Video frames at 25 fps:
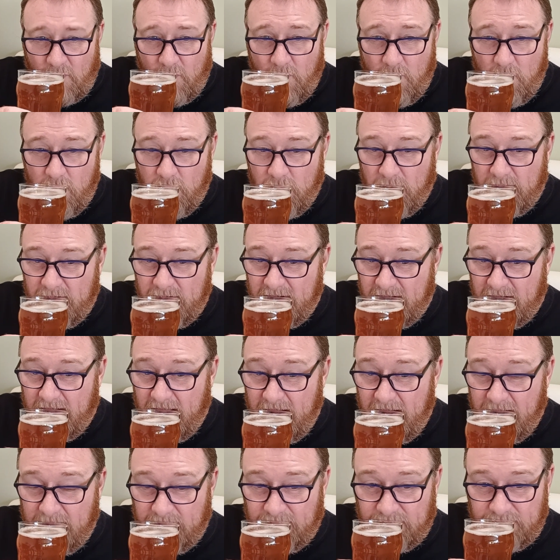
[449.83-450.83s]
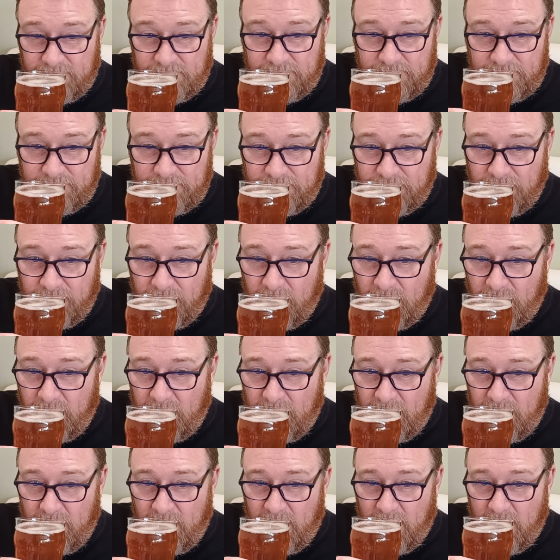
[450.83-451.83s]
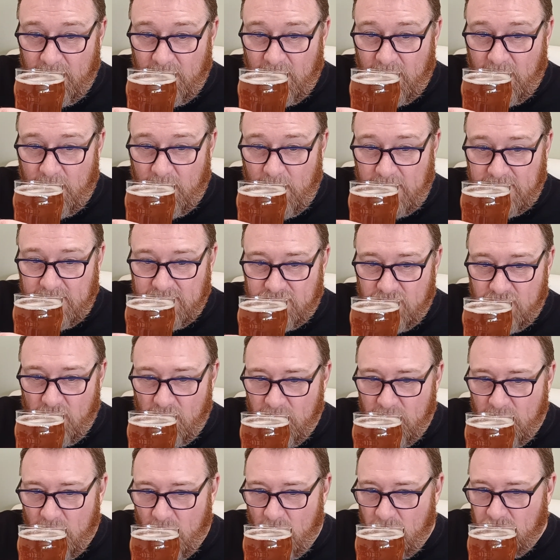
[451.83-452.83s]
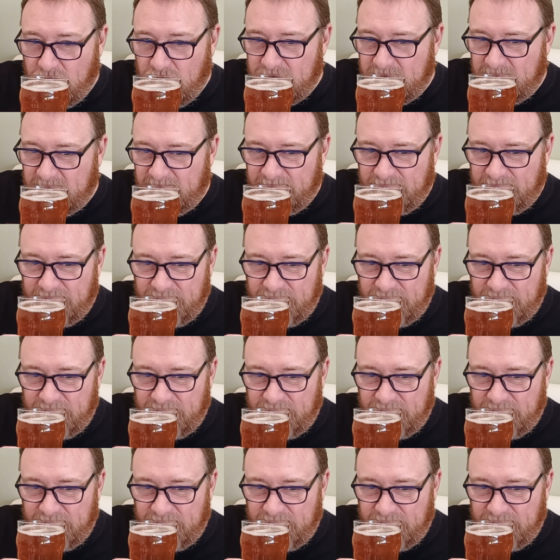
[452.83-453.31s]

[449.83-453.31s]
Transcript: Oh, well, you're getting quite strong malts.